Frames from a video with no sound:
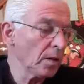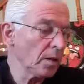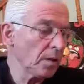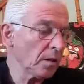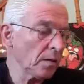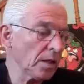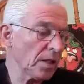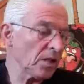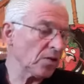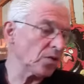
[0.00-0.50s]

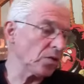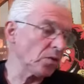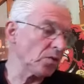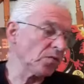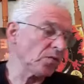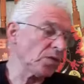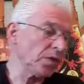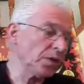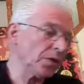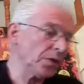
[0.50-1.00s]
That's
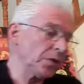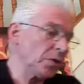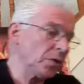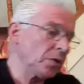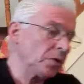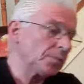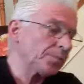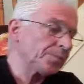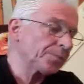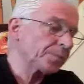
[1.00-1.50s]
lovely, I
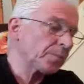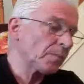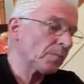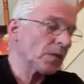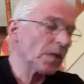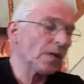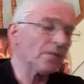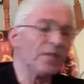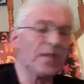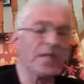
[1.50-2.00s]
know.
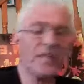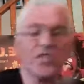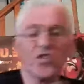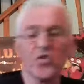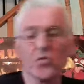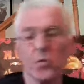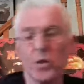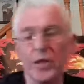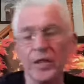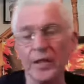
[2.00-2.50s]
Very
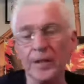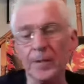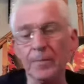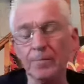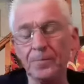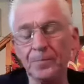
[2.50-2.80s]
sweet.